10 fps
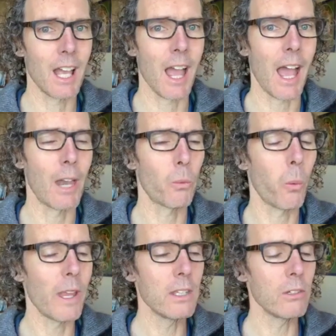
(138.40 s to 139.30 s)
And
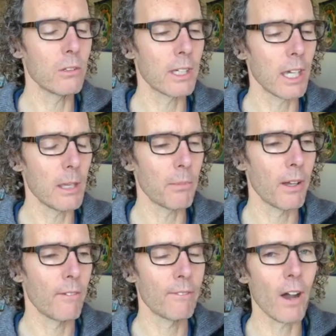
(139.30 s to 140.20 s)
when you keep
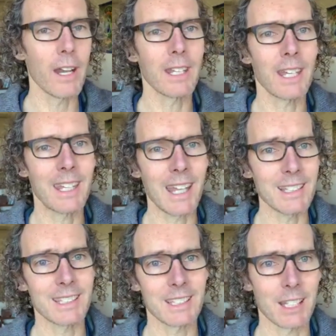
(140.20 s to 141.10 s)
fighting
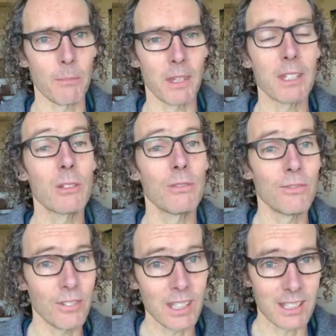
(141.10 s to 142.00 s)
against something, you
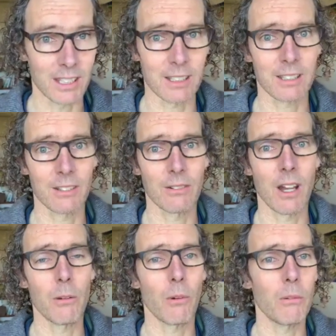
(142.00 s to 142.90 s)
feed it,
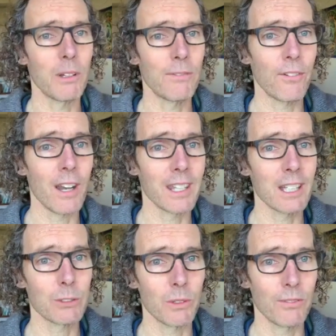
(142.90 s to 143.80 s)
right? What we fight
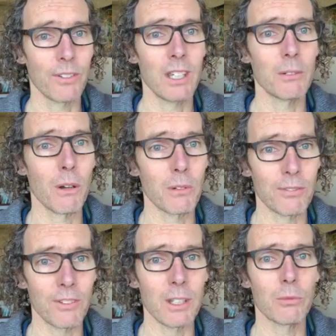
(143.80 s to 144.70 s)
against, we feed, and what we
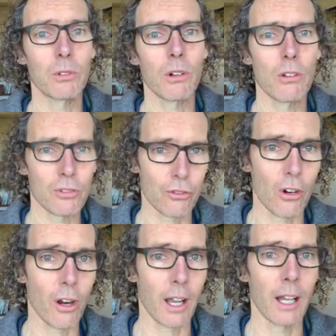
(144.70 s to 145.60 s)
feed will grow
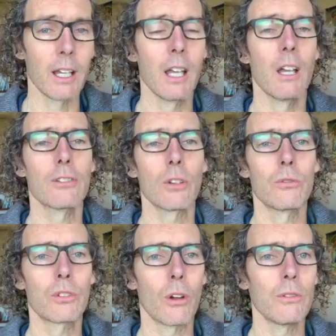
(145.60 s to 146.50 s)
stronger. So
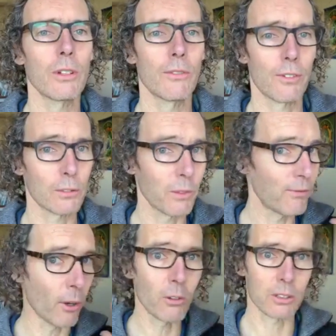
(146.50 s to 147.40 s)
don't, because we
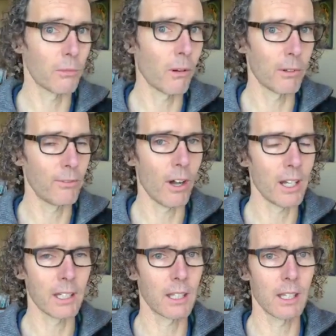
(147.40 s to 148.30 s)
focus on what we're
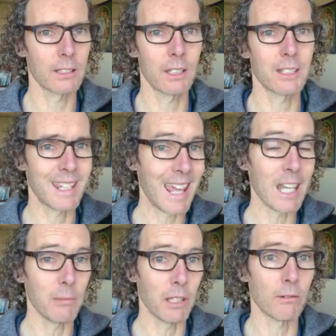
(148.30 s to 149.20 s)
fighting against. It's the
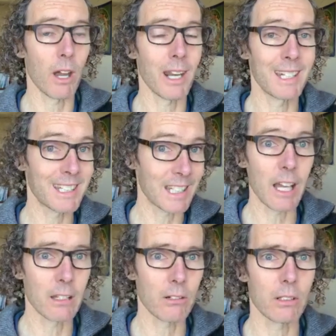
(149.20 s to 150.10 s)
enemy, right? And it's
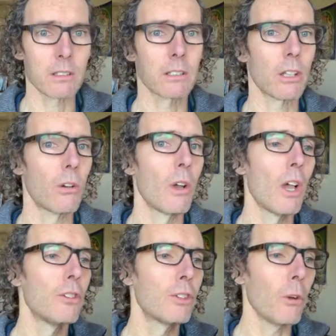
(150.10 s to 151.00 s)
dangerous. So
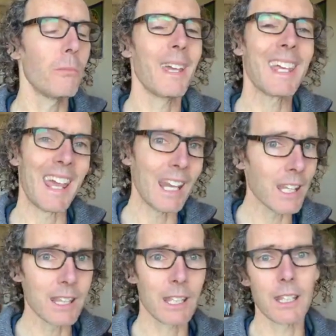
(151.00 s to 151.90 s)
don't make
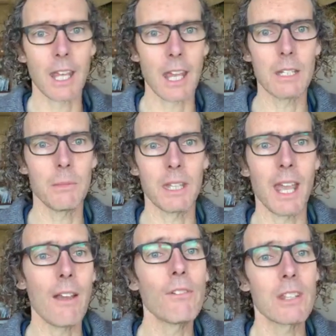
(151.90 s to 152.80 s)
anything the enemy.
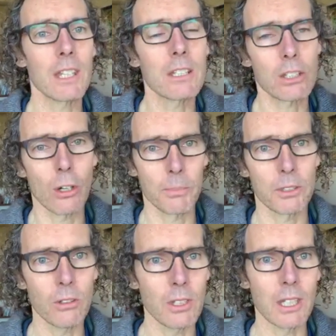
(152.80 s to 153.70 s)
Everything is an
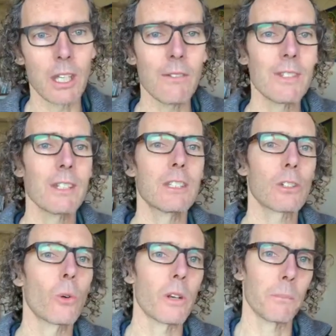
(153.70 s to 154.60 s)
opportunity, even the
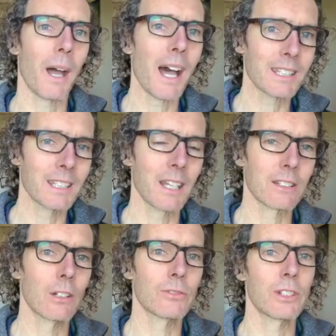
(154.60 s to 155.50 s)
discordant parts in
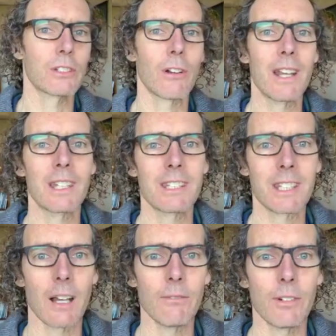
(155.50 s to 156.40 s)
ourselves that is creating
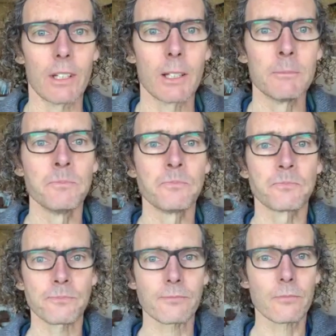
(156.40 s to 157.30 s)
discomfort.
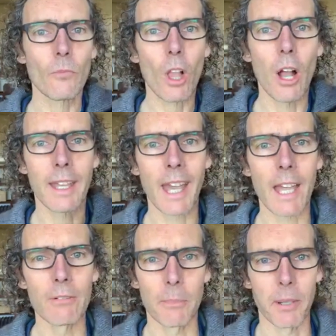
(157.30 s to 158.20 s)
I
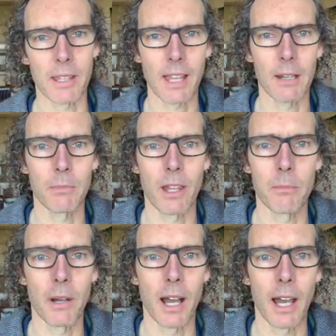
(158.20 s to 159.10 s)
can repeat that, Brother
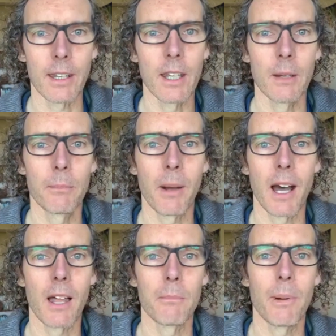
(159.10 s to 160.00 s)
Bart.
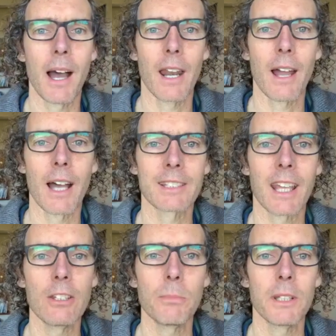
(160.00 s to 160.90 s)
Bart asks,
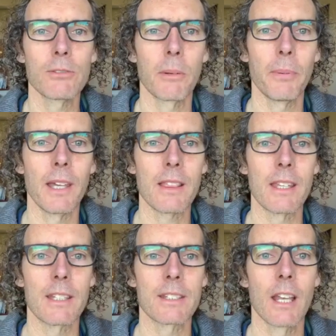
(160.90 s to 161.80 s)
can you please repeat
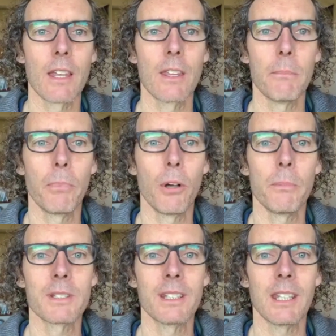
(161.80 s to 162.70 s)
this? That
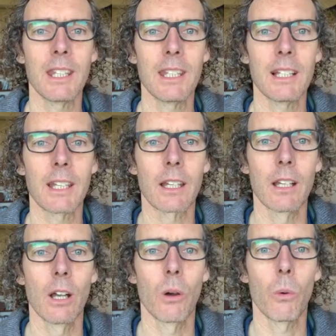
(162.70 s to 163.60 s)
purpose and healing,
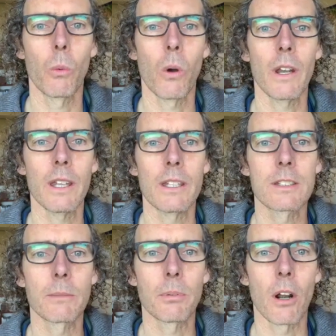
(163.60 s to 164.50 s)
what is
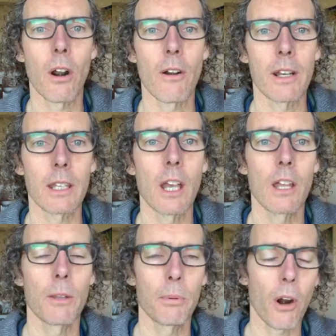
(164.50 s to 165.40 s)
the priority?
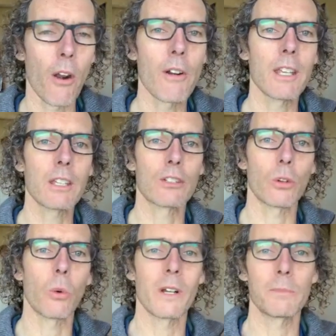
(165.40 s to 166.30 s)
The priority is
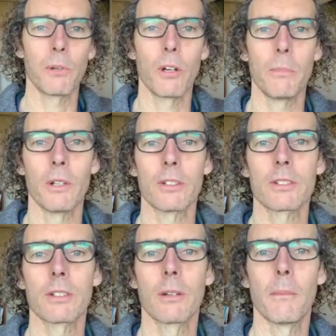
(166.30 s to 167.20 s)
always
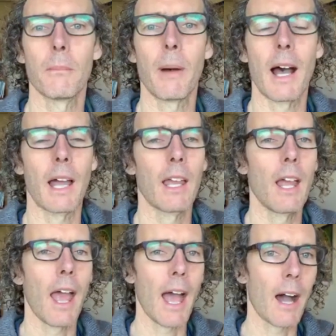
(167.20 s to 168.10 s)
purpose, Bart.
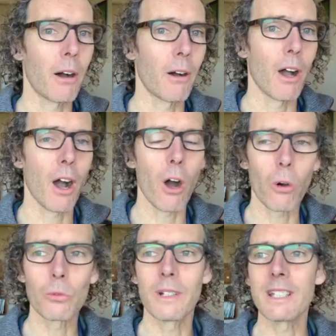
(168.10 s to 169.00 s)
Our whole
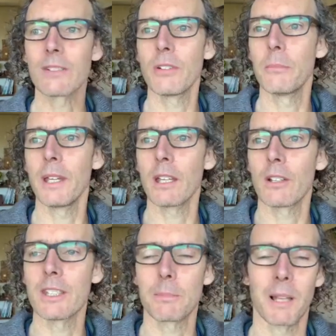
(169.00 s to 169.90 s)
reason for being on
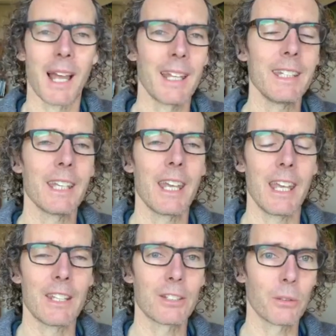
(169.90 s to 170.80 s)
this planet
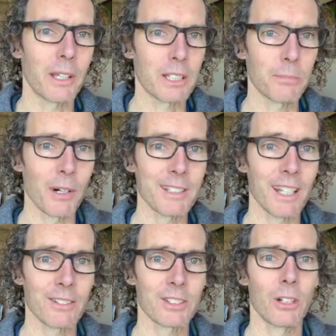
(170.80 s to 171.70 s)
is to express
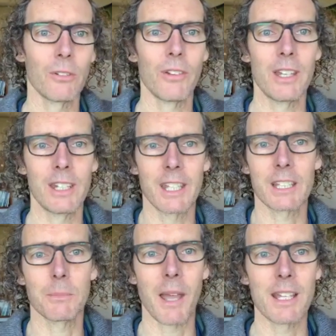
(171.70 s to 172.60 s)
ourselves in an
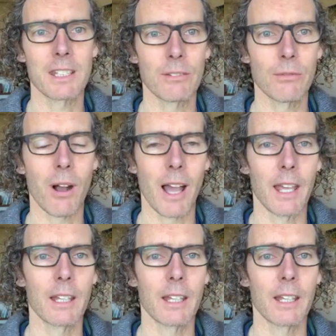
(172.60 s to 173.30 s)
expansive way.